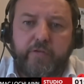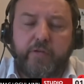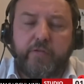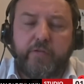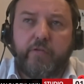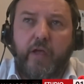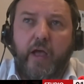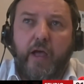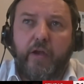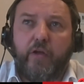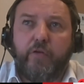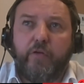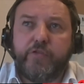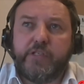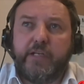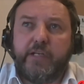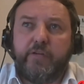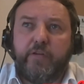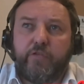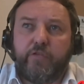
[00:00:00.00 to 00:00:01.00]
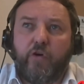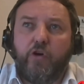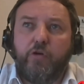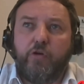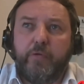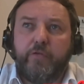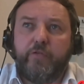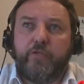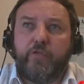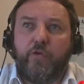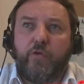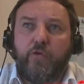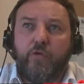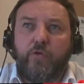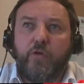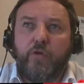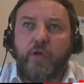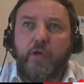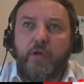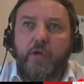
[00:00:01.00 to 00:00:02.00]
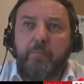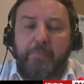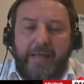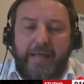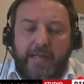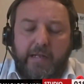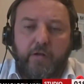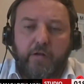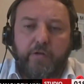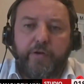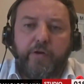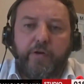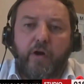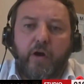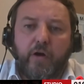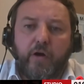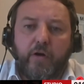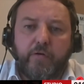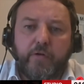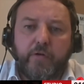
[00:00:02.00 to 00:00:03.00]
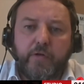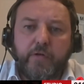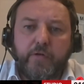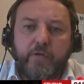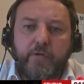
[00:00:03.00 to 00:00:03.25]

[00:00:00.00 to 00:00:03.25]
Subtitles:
and obviously determined to build on our